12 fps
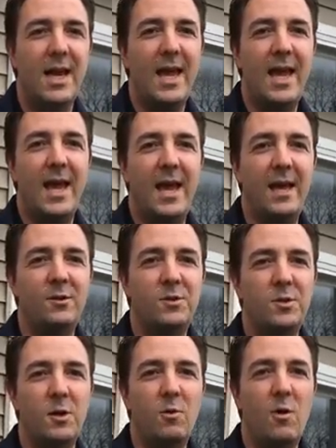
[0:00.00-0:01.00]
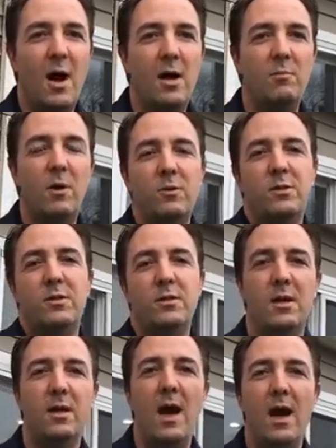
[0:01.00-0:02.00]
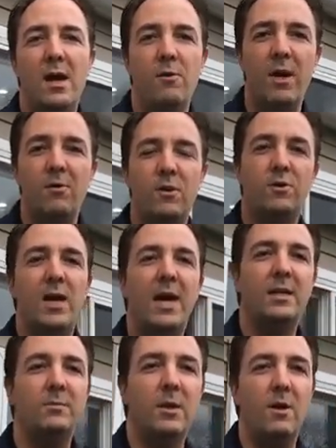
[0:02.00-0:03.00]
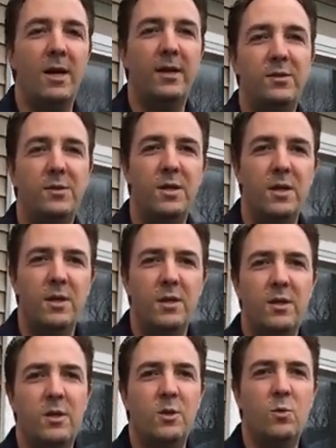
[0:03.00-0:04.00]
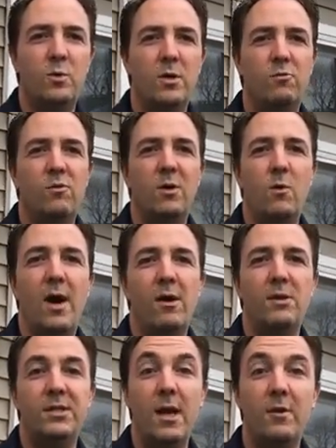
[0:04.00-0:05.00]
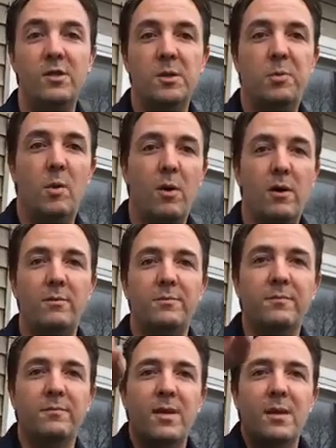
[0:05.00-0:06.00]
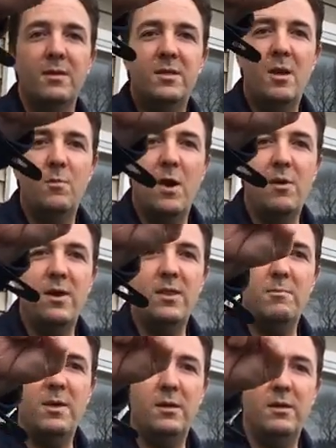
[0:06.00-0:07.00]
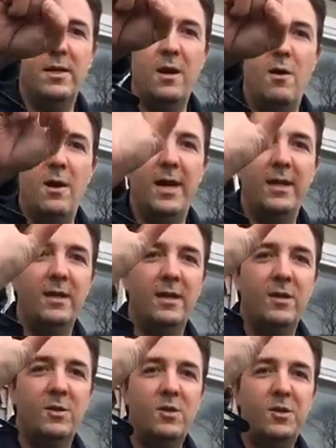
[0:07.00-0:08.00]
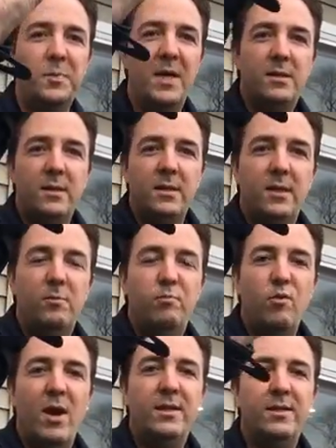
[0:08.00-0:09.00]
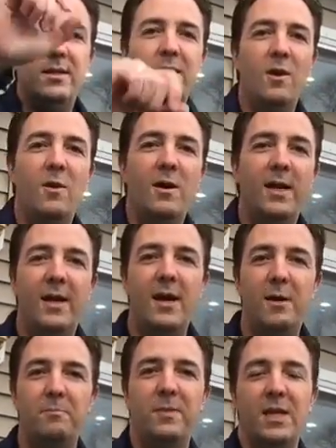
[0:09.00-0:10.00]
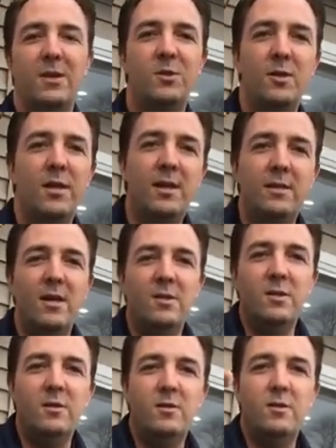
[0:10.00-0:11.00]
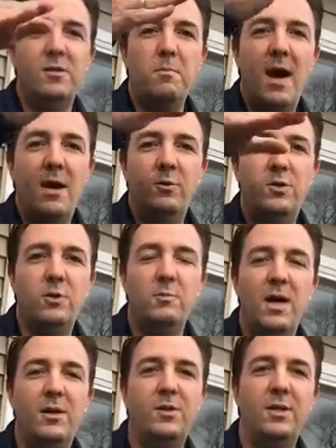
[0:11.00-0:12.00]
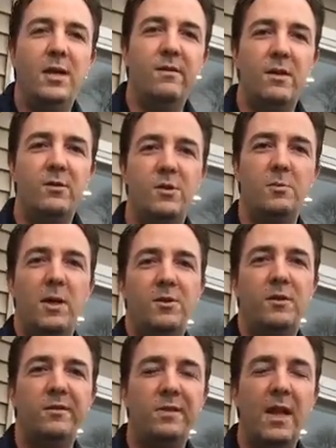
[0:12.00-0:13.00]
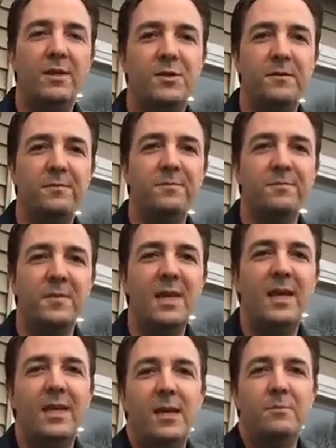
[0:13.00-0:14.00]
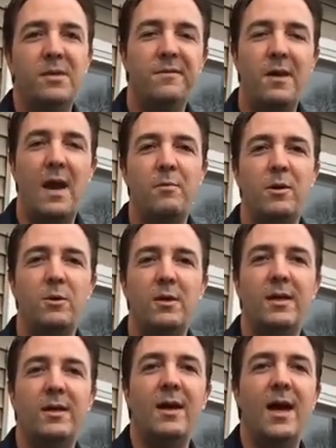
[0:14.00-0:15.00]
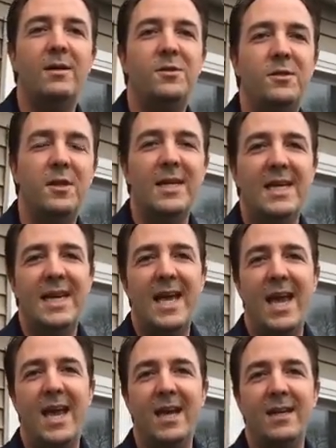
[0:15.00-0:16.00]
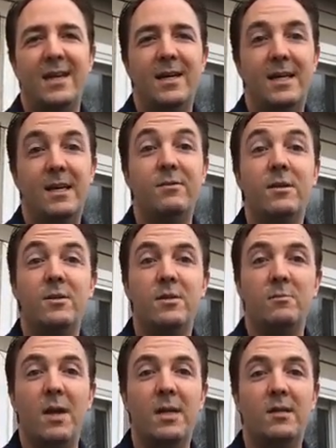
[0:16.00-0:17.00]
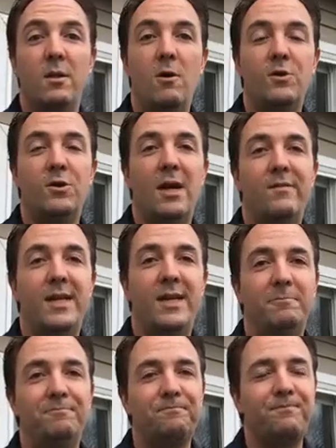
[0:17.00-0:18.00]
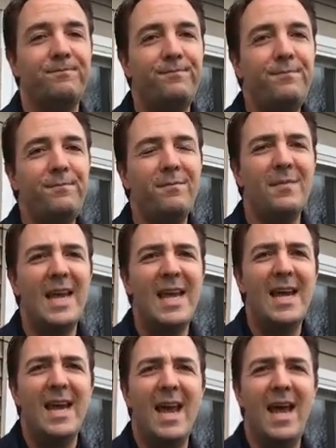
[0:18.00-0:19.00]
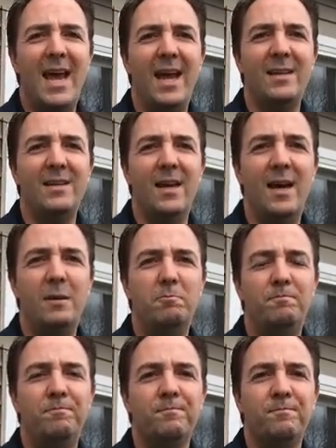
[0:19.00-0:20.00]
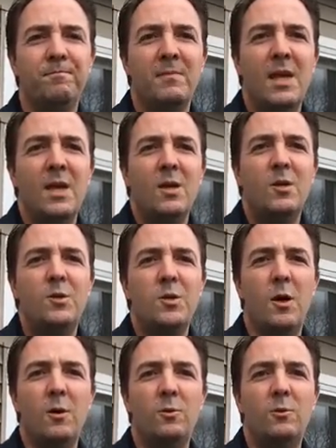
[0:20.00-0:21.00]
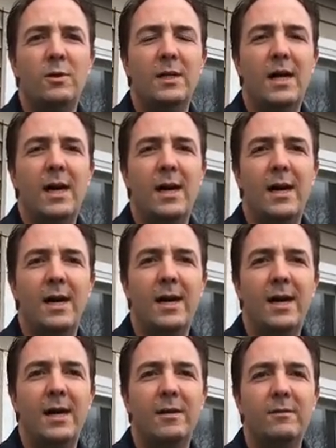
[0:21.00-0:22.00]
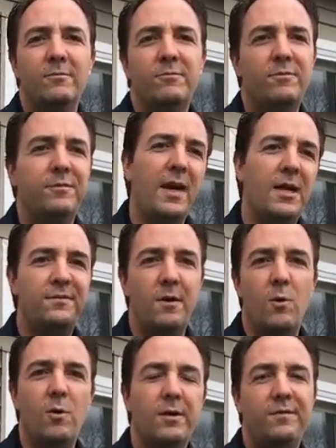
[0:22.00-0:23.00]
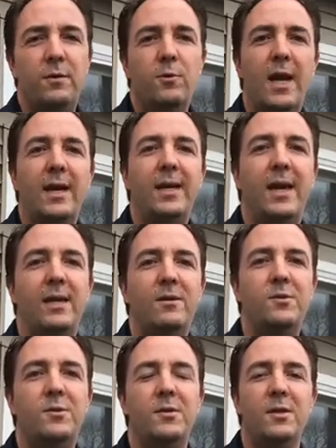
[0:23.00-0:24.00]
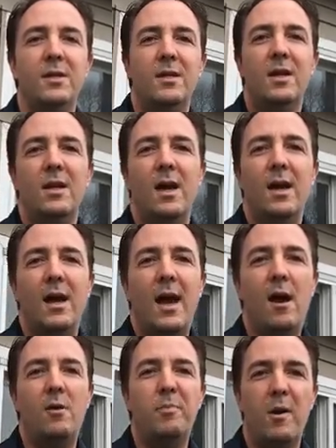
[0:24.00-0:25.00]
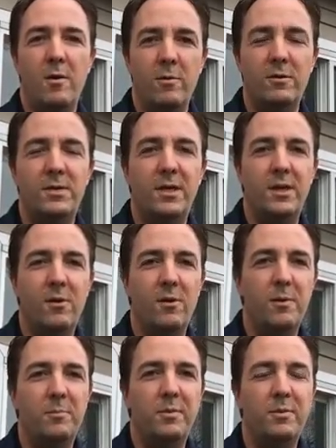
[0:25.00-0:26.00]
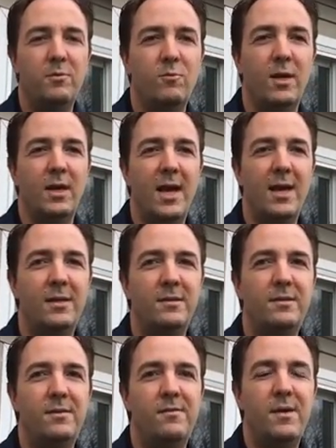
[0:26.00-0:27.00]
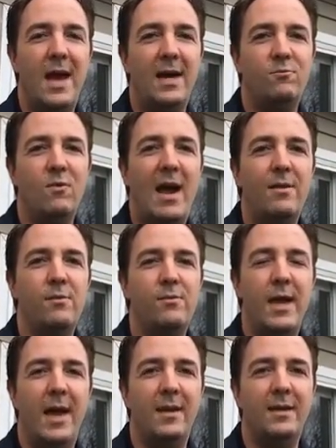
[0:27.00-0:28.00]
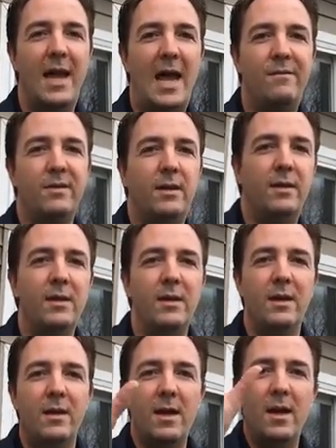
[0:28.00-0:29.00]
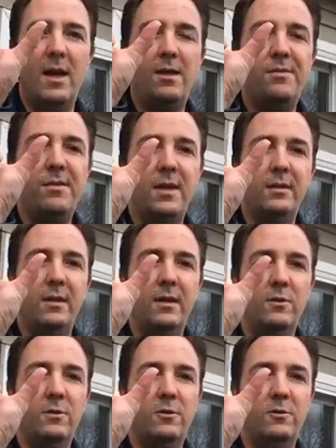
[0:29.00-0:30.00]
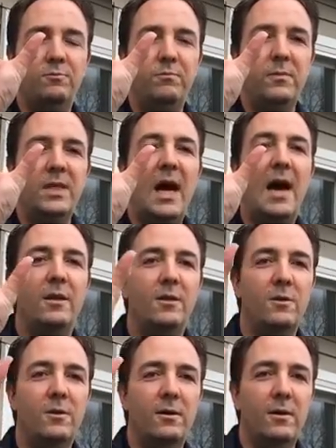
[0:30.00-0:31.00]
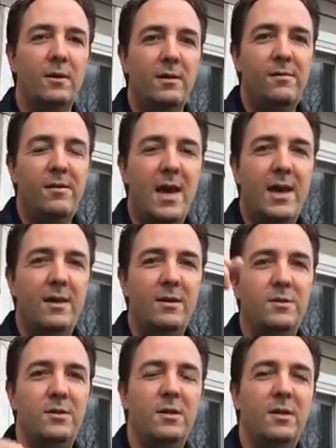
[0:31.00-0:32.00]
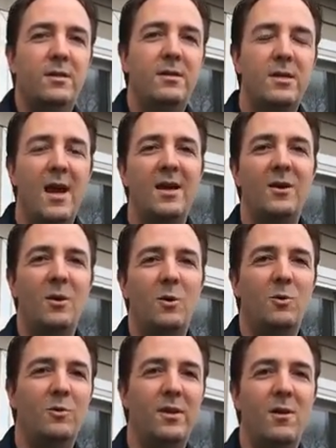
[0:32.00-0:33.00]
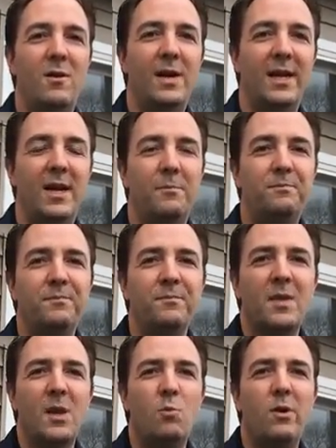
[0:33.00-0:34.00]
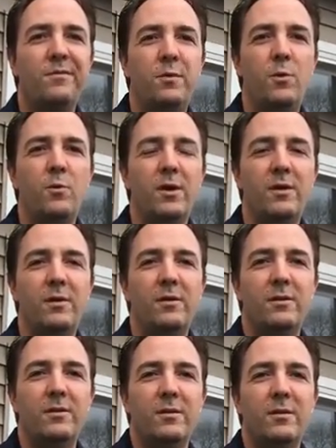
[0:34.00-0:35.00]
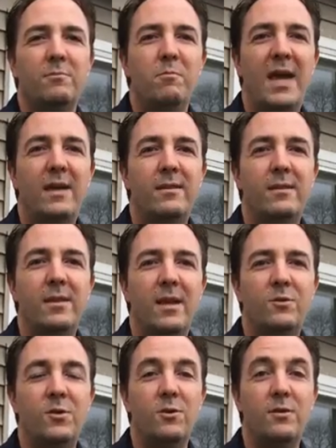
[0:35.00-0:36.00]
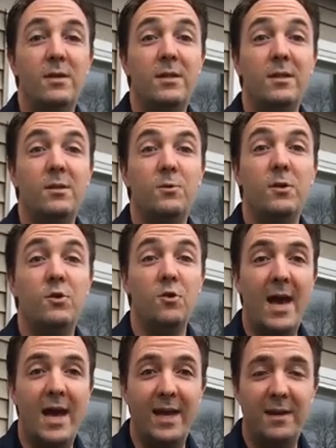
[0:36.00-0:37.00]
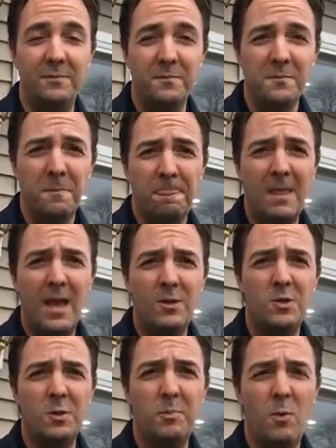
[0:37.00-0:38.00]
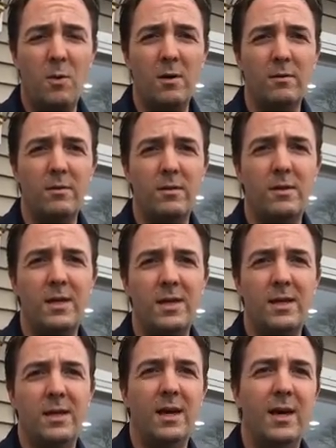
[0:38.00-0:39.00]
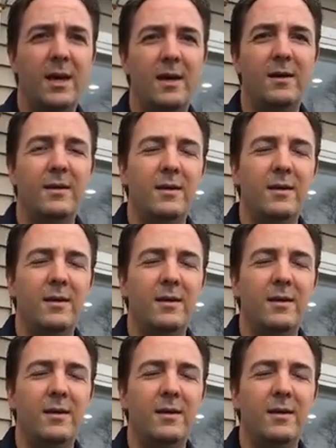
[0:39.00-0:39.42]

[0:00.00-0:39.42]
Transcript: And so on most higher end retractable awnings, you would require a center support somewhere in the middle of the awning, just basically bracing the awning up so that it doesn't smile too much and give us too much deflection. That keeps the fabric looking nice and gives it some nice longevity. And fast forward a few decades, our partners in Europe realized that rather than having a thin little collar that is designed to hold the awning up, what if we were to make and turn this into a tray and support the